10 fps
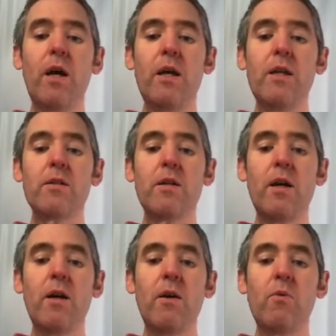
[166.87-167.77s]
and
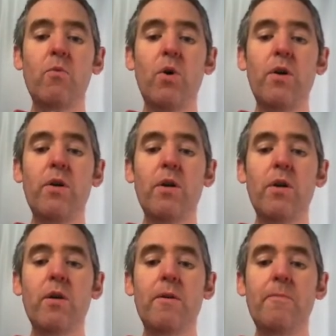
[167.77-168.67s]
1,
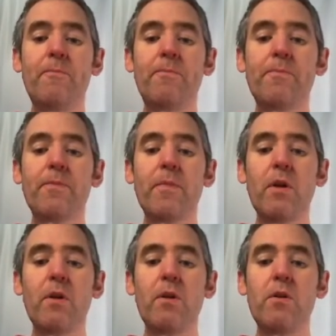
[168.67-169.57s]

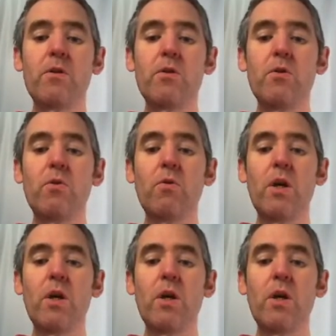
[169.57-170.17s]
2,